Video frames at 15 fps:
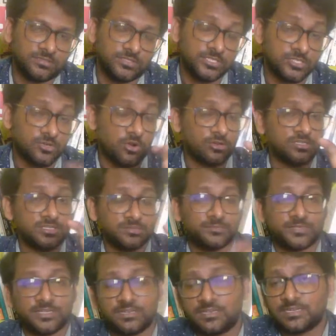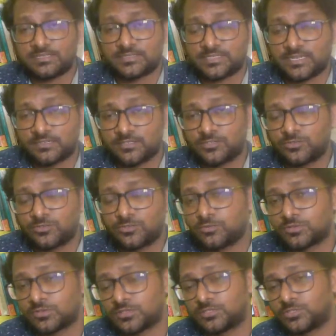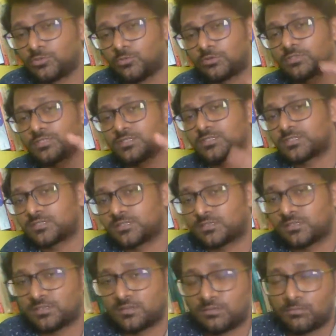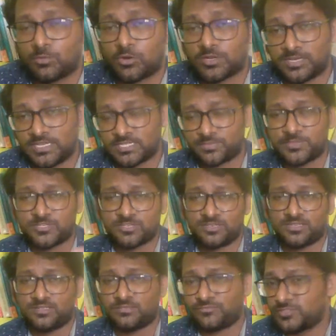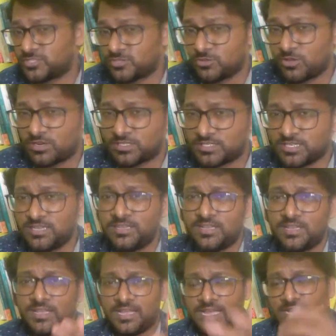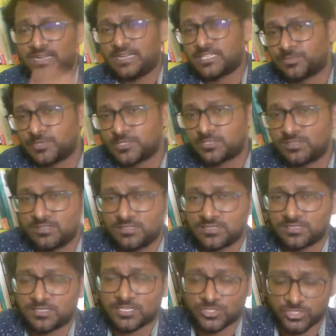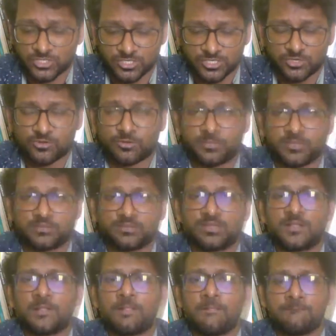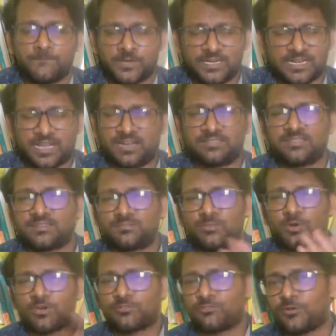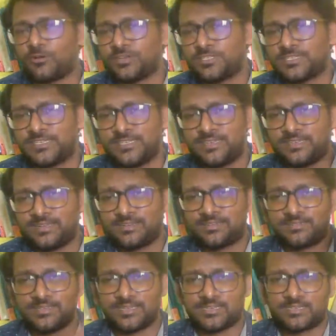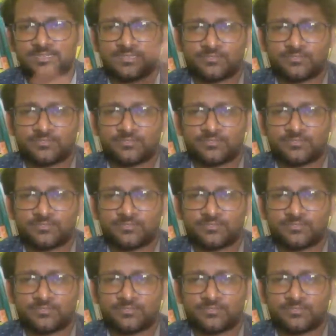this concept really attracted to more towards this botany, especially the physiology and especially this succession topic, right? Other morphology and that